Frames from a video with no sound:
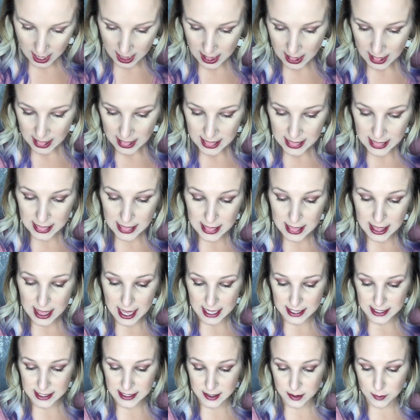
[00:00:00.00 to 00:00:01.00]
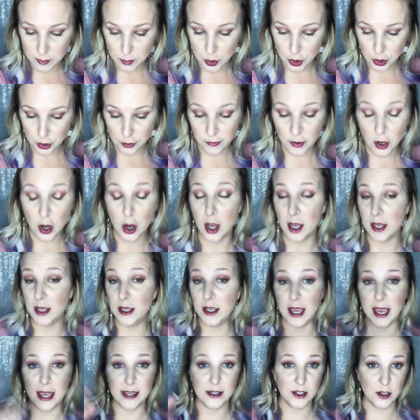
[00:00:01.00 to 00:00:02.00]
let's move on.
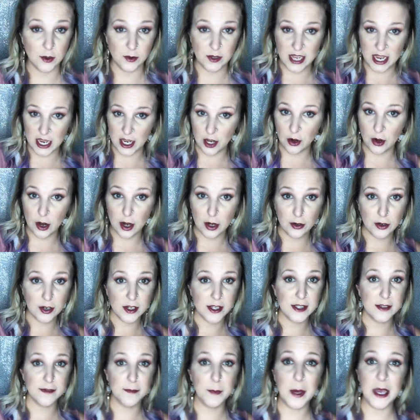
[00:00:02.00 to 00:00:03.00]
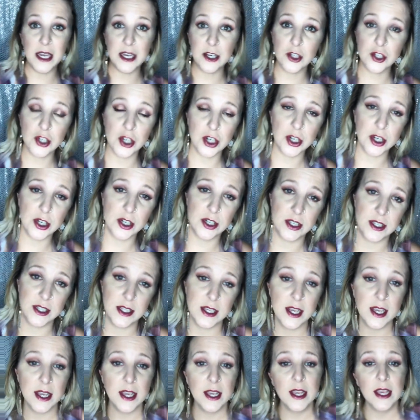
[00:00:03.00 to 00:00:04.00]
Yeah, so take your hundreds of pictures,
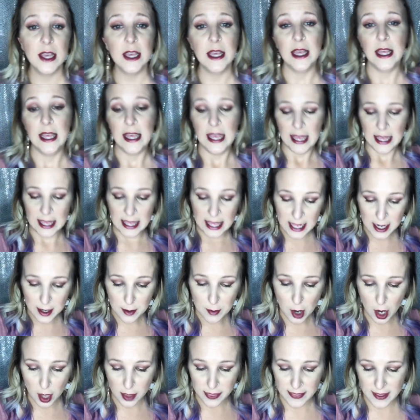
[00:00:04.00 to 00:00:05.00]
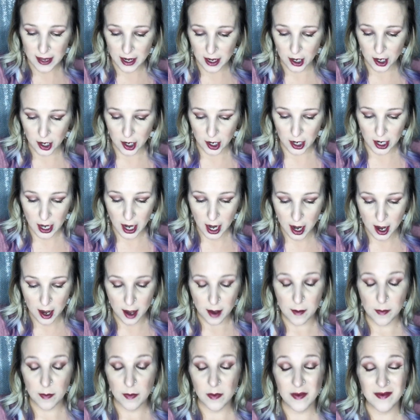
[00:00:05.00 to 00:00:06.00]
get them on there.
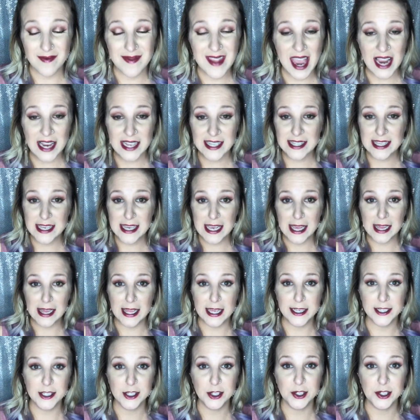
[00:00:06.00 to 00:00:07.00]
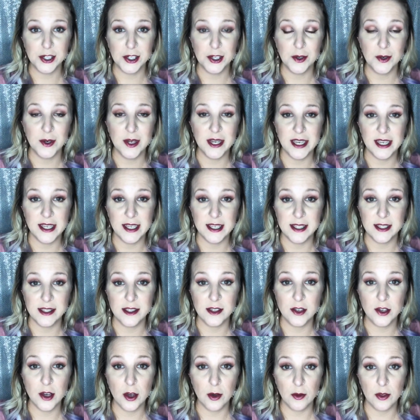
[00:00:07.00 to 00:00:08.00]
Next thing I like to do is
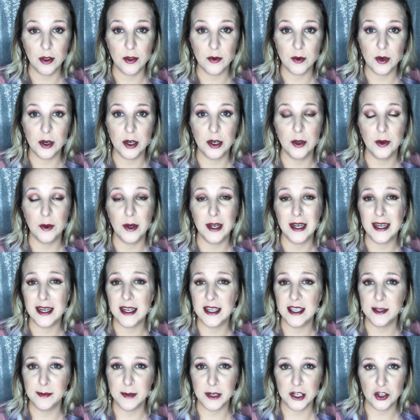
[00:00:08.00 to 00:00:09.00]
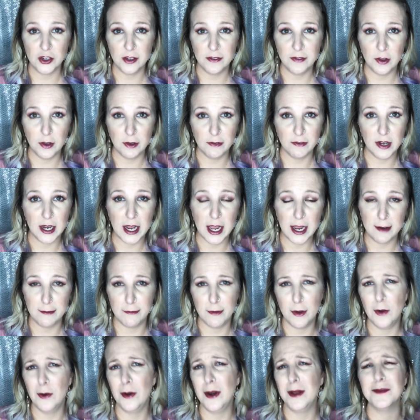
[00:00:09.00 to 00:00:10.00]
go through, and especially if you have an
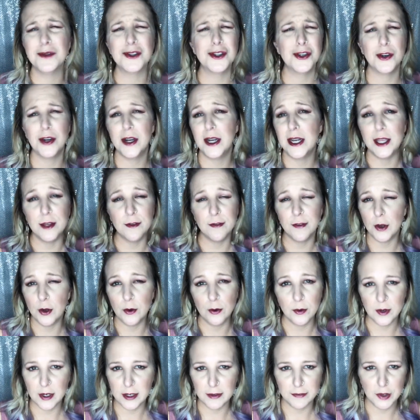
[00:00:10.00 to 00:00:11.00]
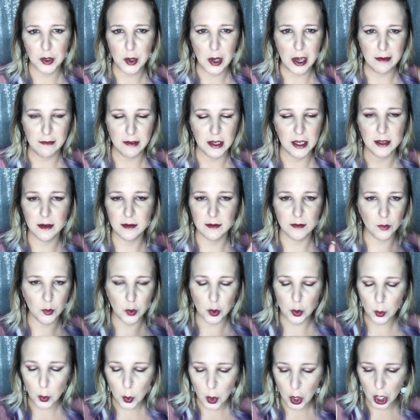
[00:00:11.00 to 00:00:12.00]
iPhone, I'm sure any phone, if you have it, will
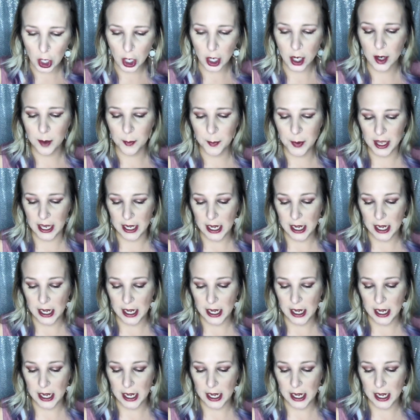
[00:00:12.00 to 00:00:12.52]
work, but